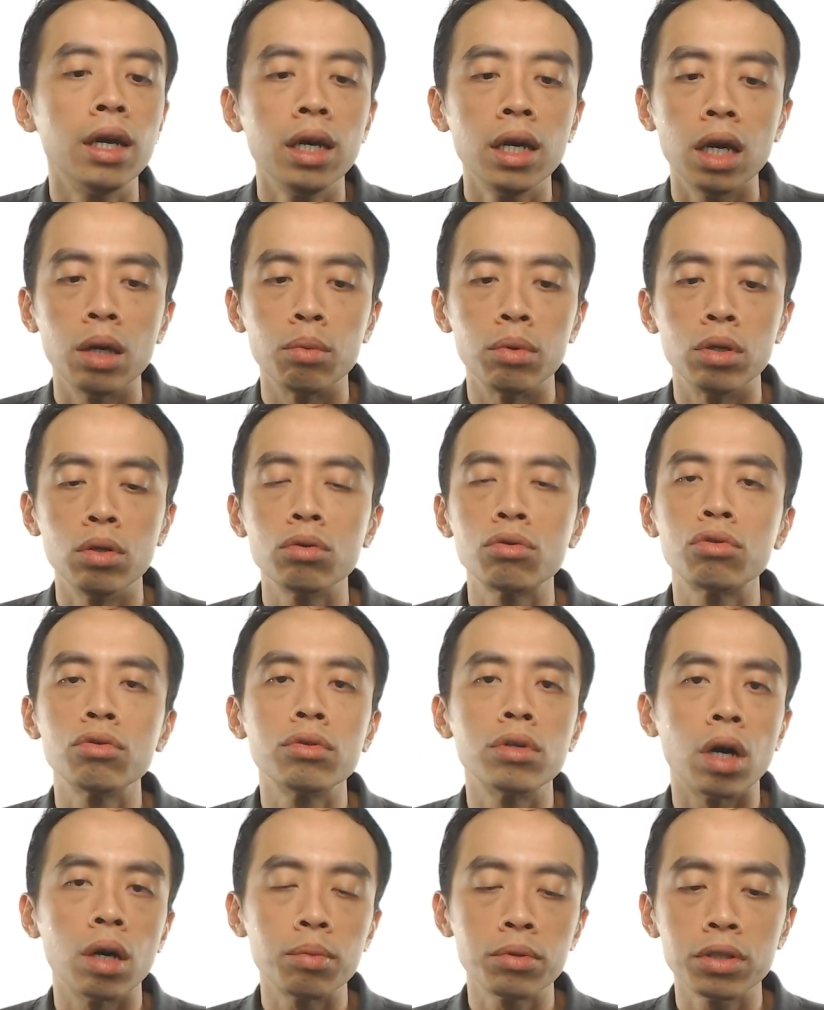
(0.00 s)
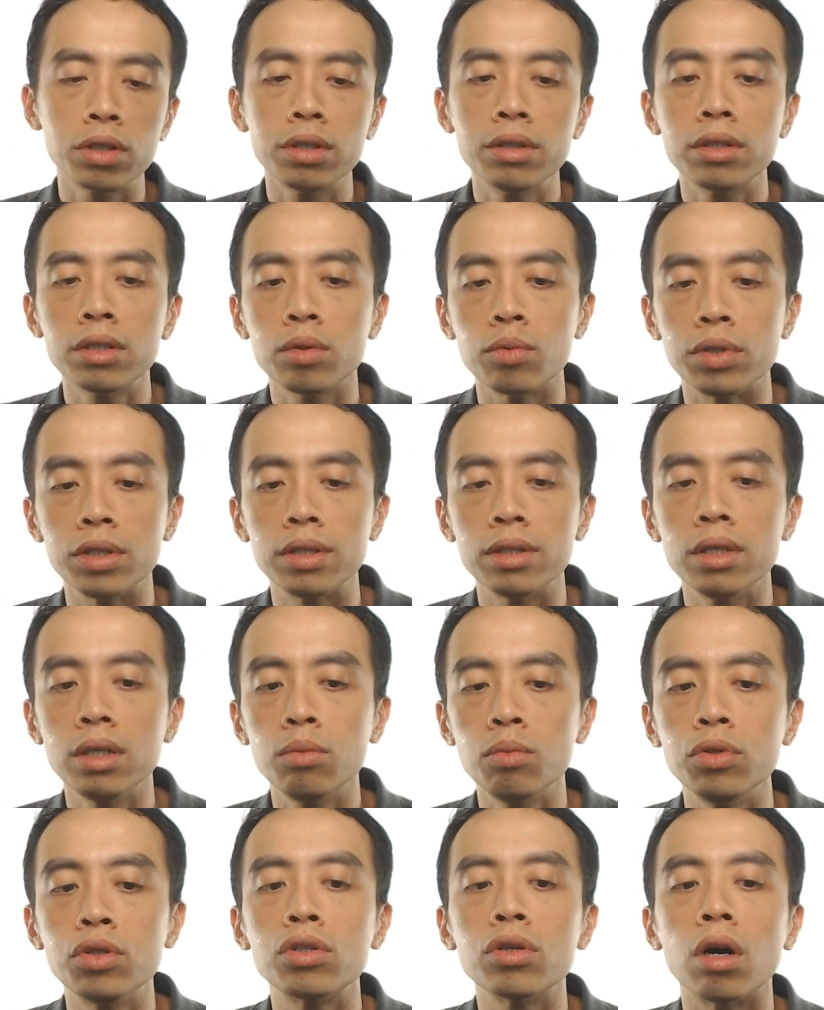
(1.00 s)
and we look through the options. We see
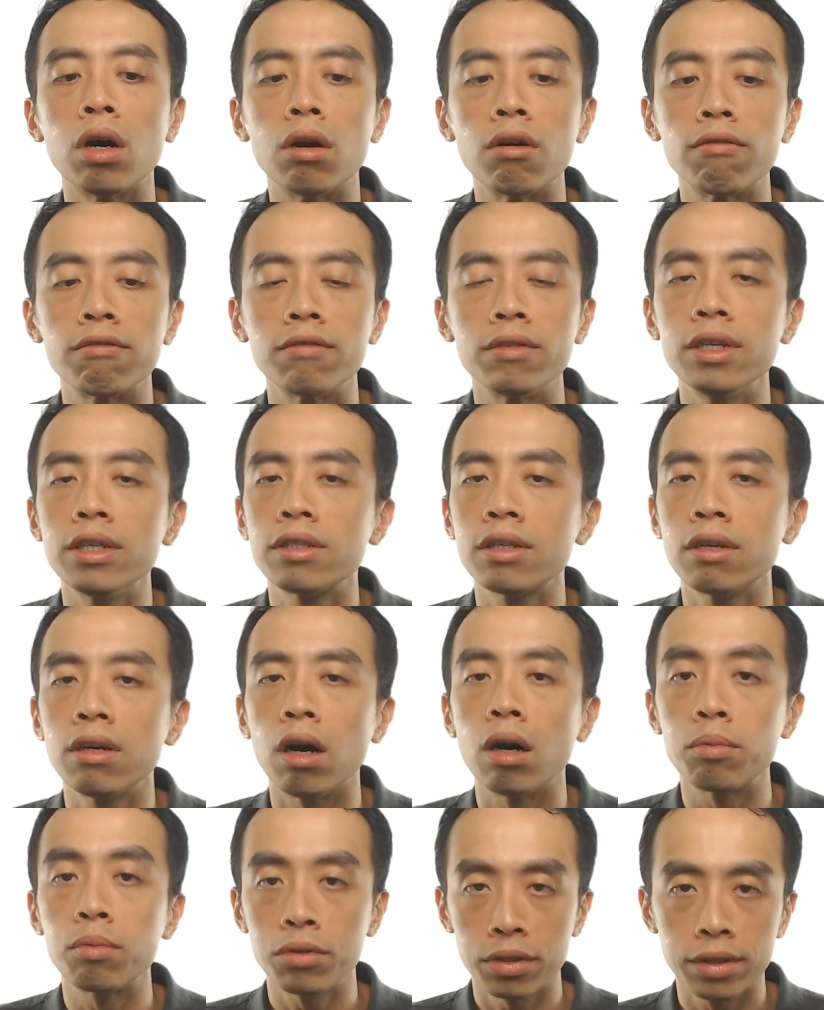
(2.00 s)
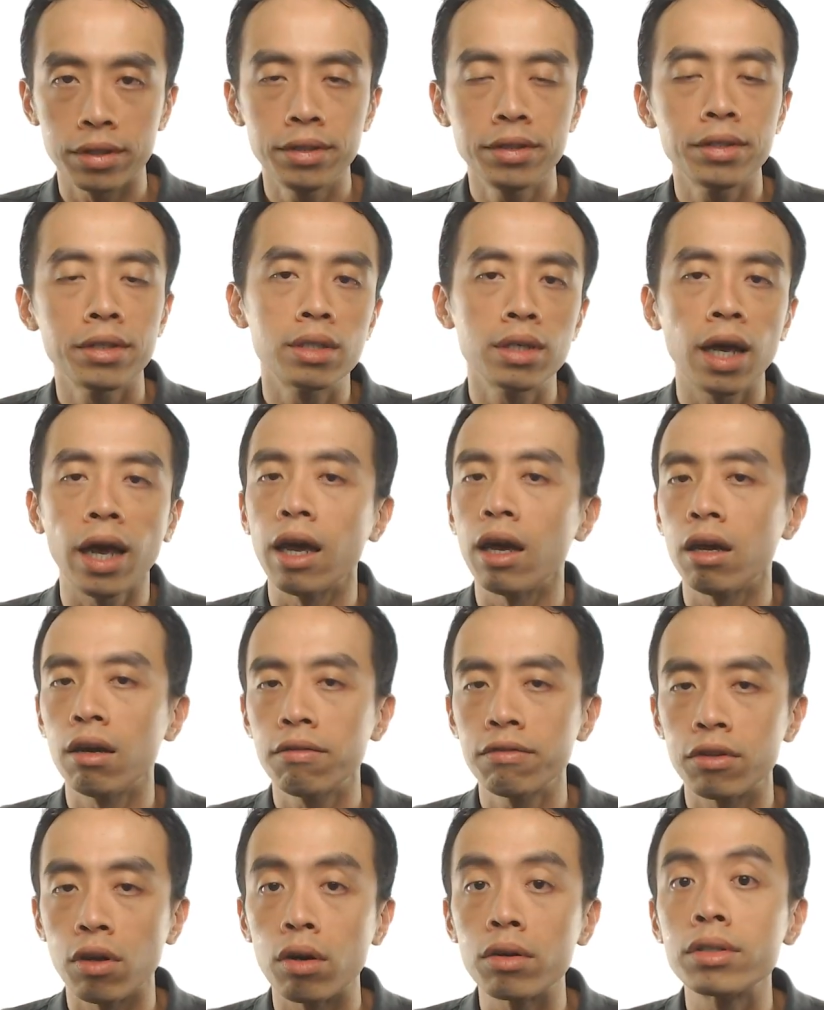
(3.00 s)
which of these options
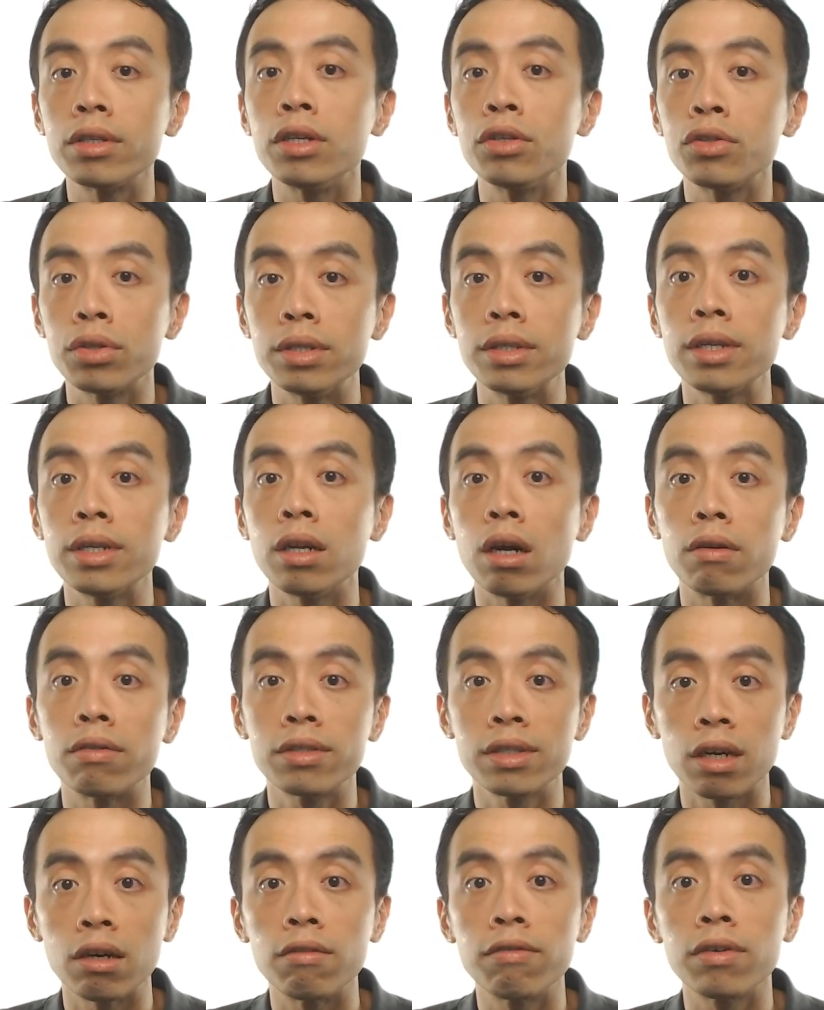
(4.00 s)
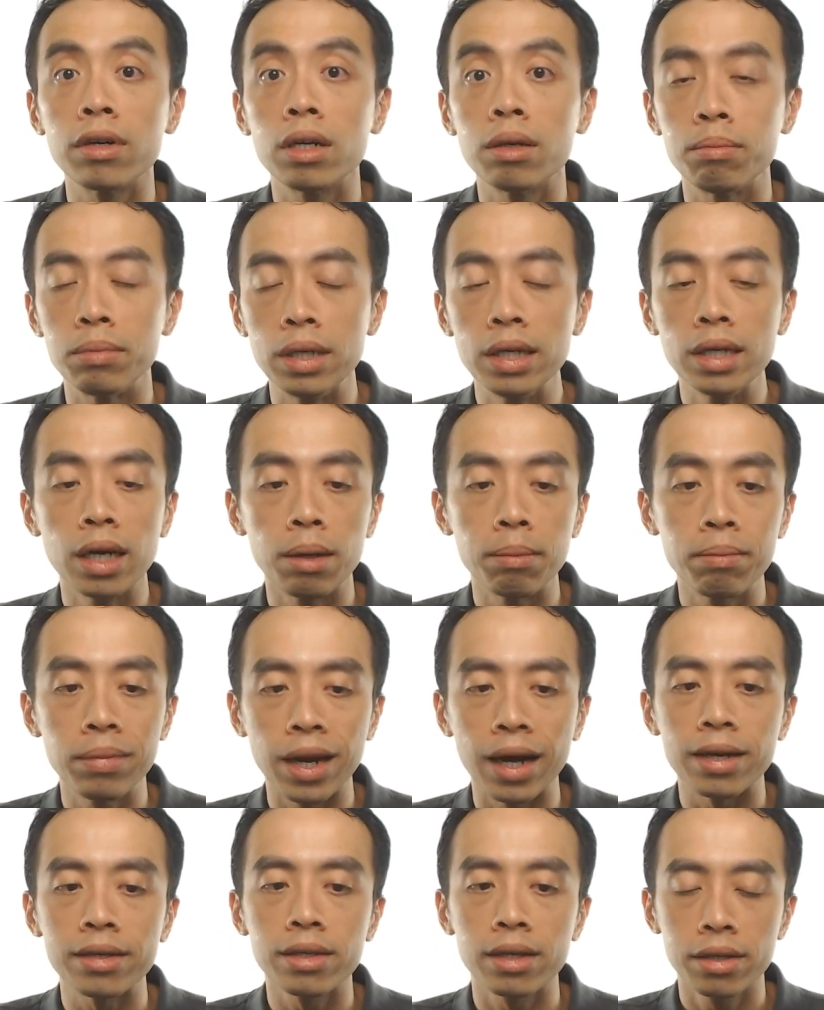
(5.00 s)
have the oxidation state of sulfur being a
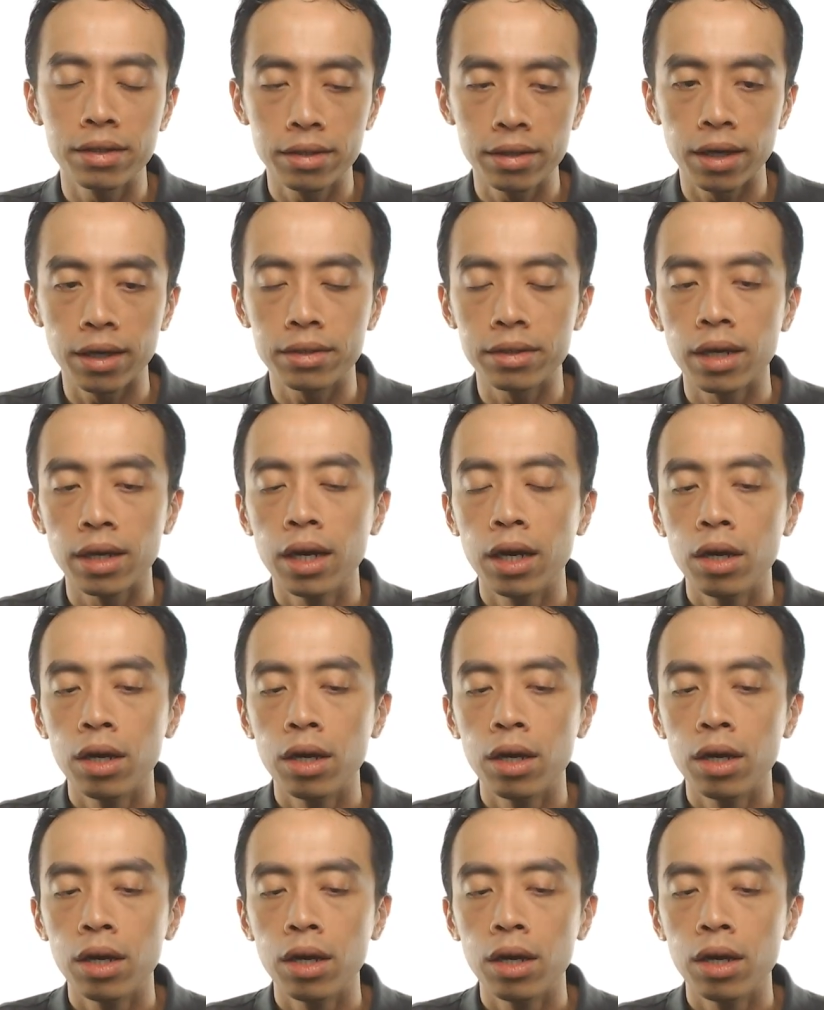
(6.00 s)
plus 6.